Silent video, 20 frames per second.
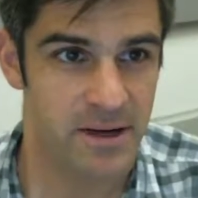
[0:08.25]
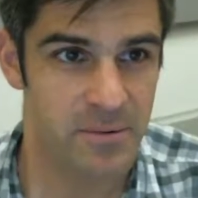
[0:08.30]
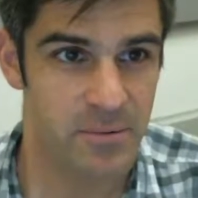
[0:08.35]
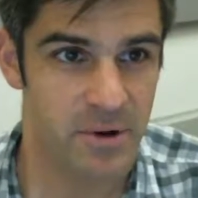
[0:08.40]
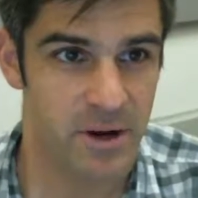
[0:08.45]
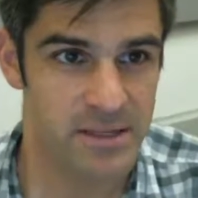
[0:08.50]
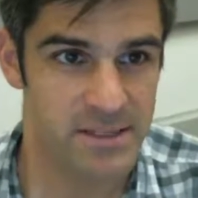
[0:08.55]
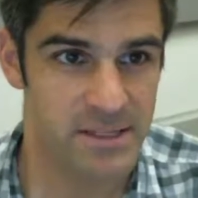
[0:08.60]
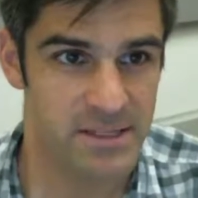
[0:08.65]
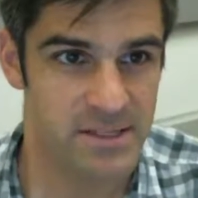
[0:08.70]
a
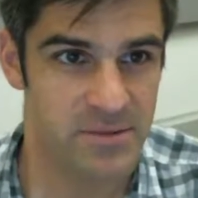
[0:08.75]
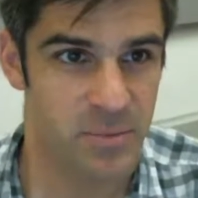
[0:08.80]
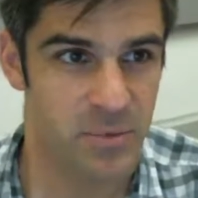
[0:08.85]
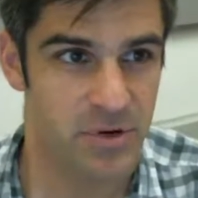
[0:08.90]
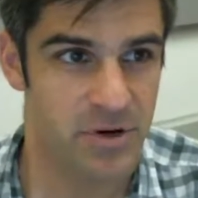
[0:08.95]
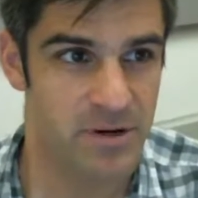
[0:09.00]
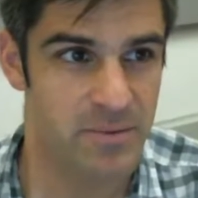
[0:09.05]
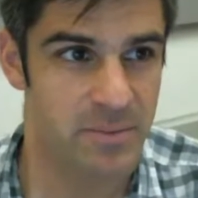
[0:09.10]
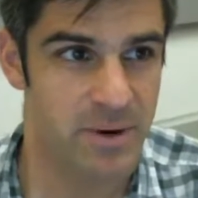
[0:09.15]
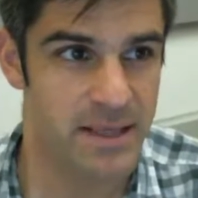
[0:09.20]
project
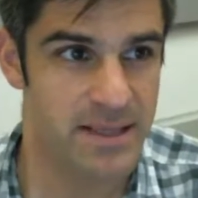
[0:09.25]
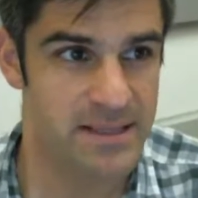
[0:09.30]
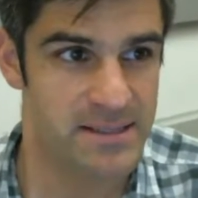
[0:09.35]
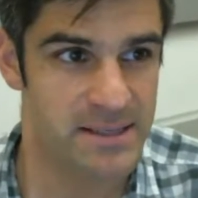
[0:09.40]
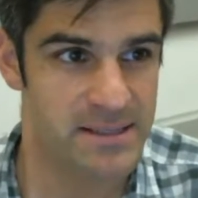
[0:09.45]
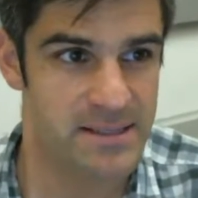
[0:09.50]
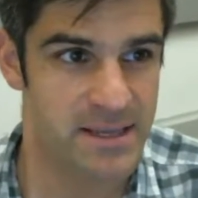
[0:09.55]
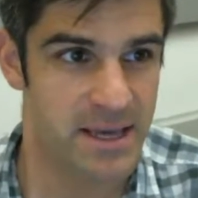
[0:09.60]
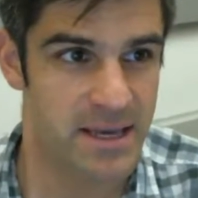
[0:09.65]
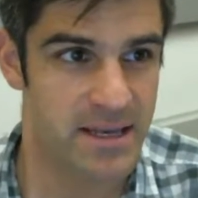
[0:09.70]
supported by the
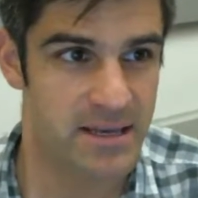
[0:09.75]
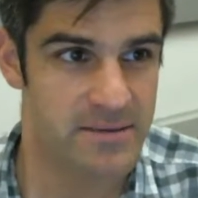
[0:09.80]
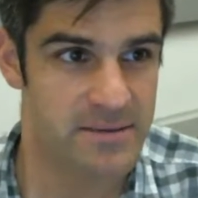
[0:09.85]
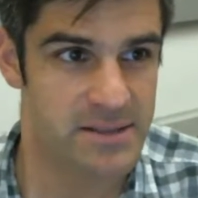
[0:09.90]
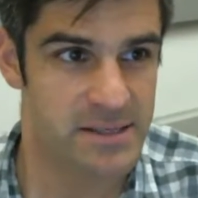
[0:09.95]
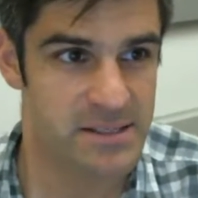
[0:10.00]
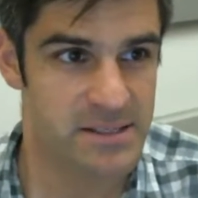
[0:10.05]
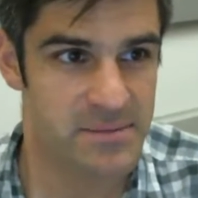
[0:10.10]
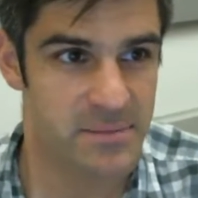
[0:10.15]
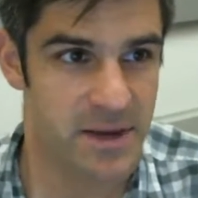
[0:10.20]
Society of
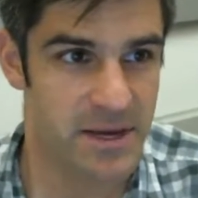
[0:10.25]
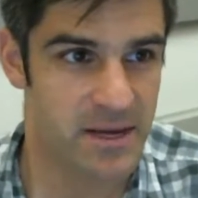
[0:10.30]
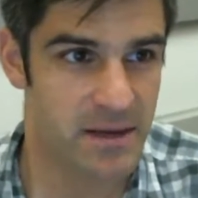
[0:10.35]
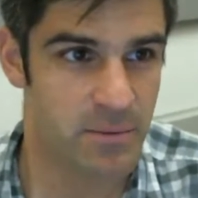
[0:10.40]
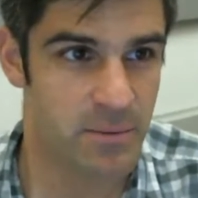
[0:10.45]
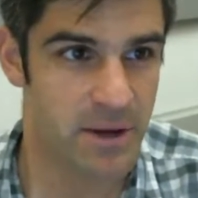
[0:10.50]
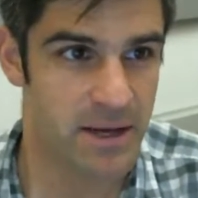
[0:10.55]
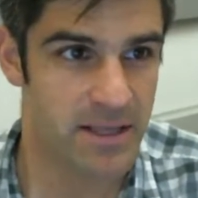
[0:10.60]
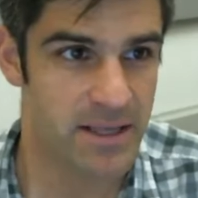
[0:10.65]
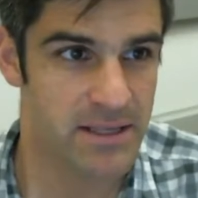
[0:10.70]

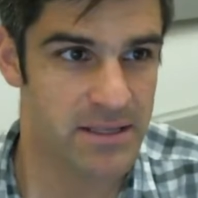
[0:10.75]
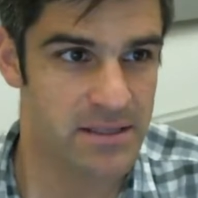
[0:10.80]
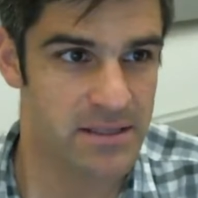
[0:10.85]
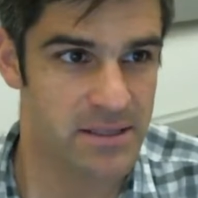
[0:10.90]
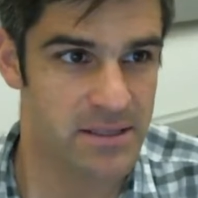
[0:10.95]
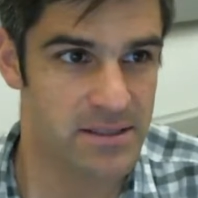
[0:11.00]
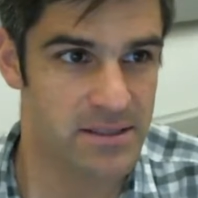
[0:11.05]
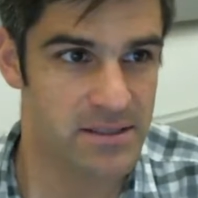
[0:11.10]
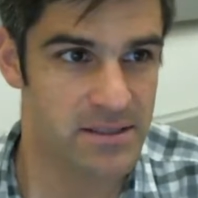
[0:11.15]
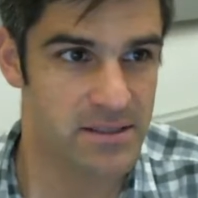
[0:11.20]
Systematic
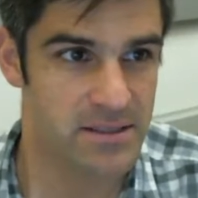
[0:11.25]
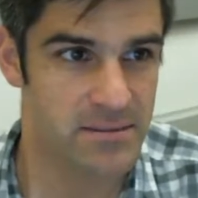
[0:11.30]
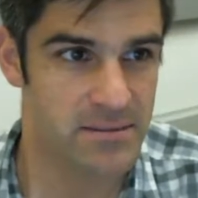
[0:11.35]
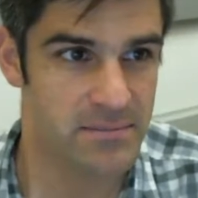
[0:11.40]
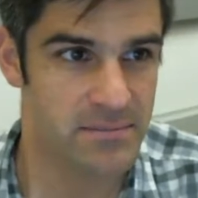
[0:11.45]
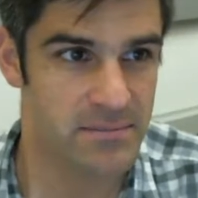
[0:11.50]
Biologists.